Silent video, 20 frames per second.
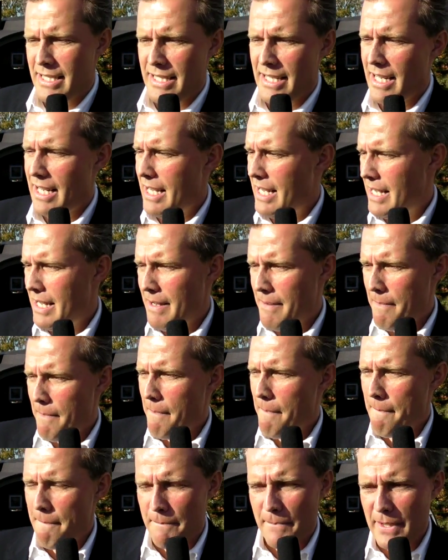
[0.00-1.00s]
a
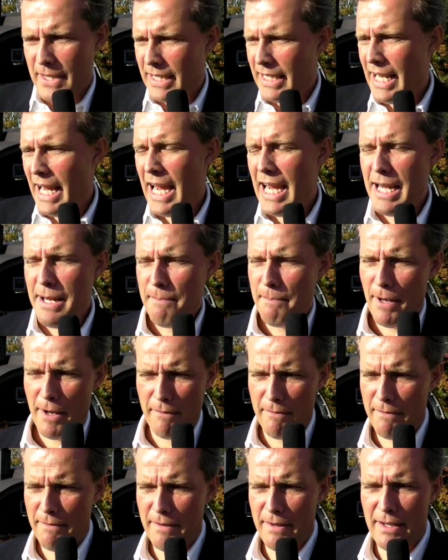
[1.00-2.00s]
game
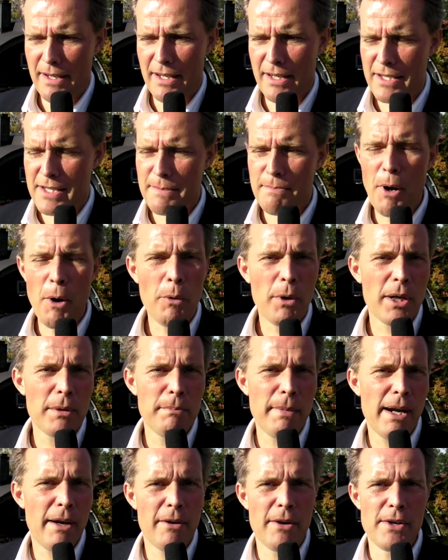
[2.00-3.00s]
of smoke
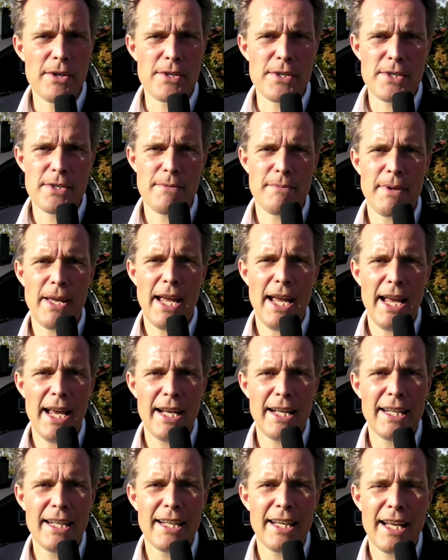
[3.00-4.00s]
and mirrors,
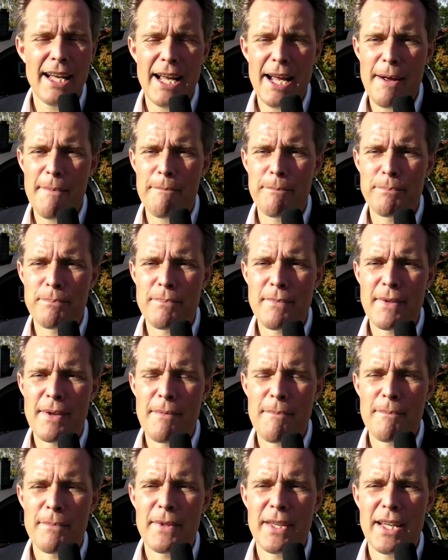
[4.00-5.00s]
and
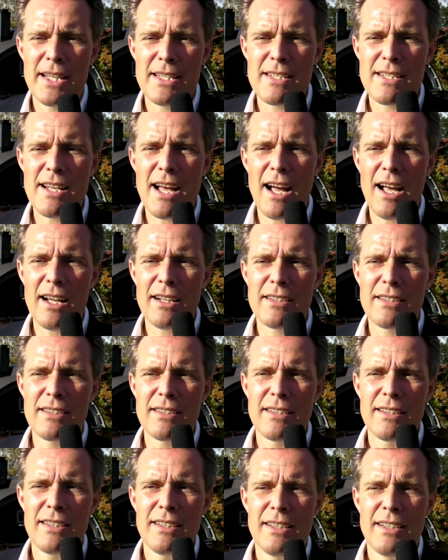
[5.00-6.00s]
it's not.